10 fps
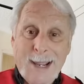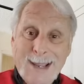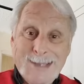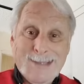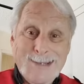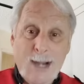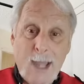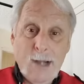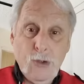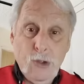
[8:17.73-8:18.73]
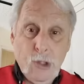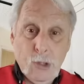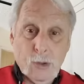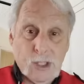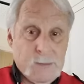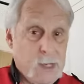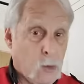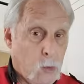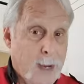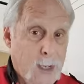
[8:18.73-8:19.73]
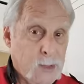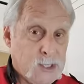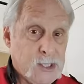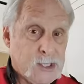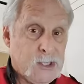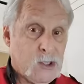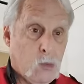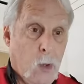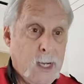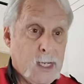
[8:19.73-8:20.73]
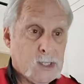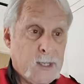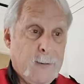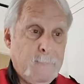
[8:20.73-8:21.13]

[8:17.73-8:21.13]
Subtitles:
It's not new. It's been around since the 20s.